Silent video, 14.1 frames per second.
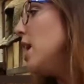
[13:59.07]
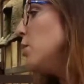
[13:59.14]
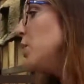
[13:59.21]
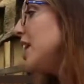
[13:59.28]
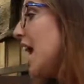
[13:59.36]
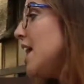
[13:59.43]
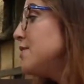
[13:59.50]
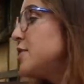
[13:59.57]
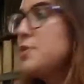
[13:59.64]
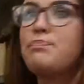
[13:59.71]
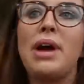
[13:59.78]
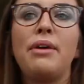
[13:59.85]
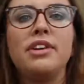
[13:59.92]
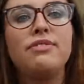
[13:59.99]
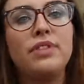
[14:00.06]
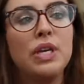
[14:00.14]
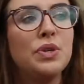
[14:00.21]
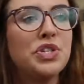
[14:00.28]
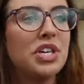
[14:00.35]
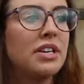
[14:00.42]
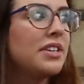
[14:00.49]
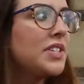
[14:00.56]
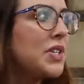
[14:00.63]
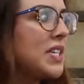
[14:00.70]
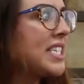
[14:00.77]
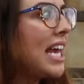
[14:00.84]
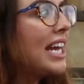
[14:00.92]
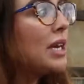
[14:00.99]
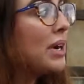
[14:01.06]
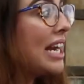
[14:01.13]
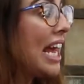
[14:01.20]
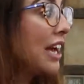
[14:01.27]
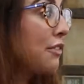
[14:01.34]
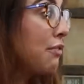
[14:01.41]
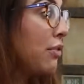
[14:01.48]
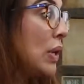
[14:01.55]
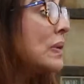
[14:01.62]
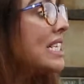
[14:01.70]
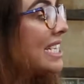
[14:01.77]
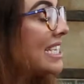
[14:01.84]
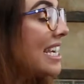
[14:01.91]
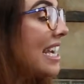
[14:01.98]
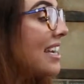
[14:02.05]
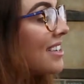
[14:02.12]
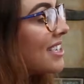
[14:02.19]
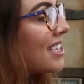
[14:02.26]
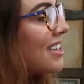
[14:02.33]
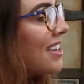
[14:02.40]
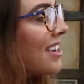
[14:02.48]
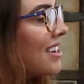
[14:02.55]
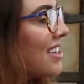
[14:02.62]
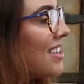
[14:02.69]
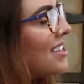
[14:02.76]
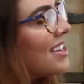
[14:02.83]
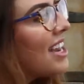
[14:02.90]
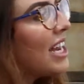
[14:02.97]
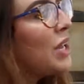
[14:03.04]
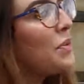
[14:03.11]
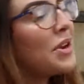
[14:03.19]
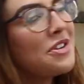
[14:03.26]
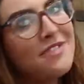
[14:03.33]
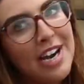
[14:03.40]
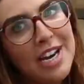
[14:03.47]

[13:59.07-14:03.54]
um, we have the berry fusion. So does anyone like fruity teas? Anyone a